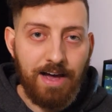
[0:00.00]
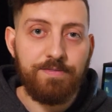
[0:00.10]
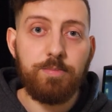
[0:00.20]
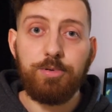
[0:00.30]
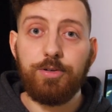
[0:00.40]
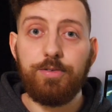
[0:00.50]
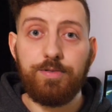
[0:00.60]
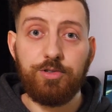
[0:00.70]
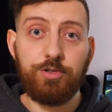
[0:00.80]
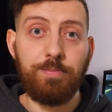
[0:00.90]
have
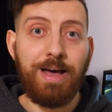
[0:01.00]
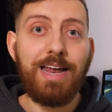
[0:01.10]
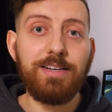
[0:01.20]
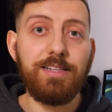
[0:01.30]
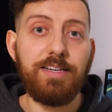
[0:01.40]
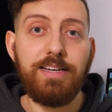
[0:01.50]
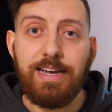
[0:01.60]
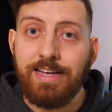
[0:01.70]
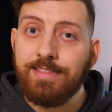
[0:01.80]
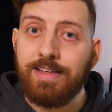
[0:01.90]
improved dramatically
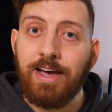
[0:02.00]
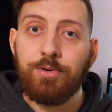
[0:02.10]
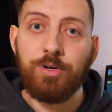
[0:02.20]
in that